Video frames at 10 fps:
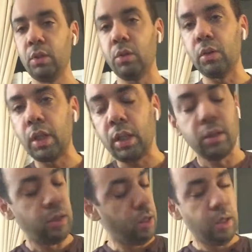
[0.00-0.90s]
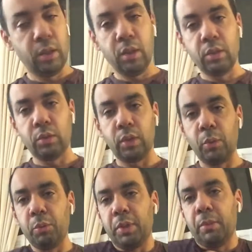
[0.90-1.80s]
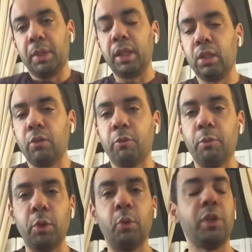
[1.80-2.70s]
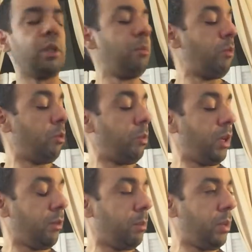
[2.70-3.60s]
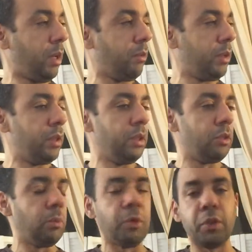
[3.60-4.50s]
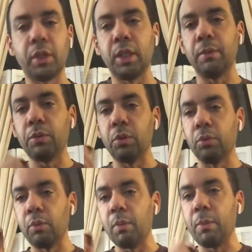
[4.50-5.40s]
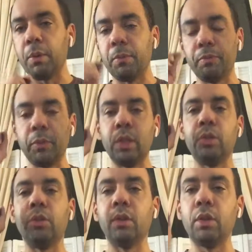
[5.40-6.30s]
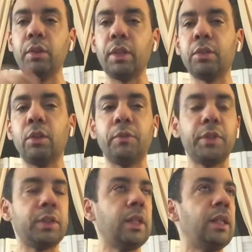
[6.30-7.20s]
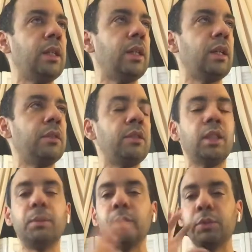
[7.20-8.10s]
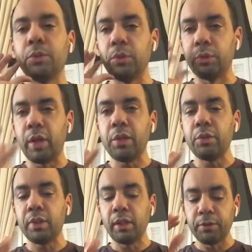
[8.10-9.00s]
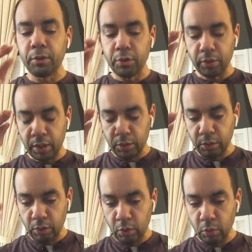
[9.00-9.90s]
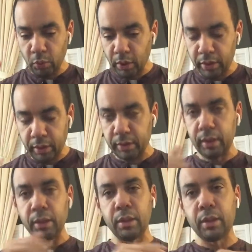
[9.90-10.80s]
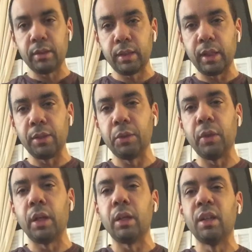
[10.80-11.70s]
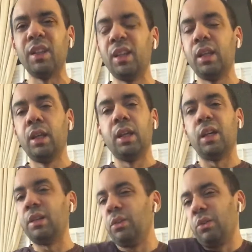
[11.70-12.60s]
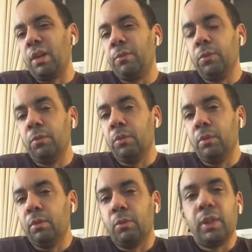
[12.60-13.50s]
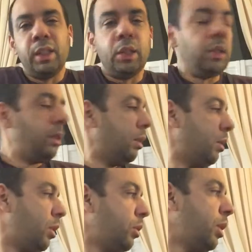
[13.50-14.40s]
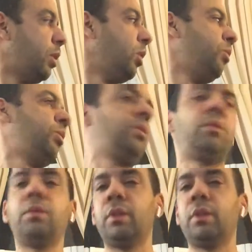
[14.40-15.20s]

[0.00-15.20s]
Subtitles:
okay, so that will be the beginning of Whiskey Before Breakfast in some other key. So remember, you learn the solfege key, syllables, you train yourself so that you know where in the scale you are. You don't have to really learn the notes.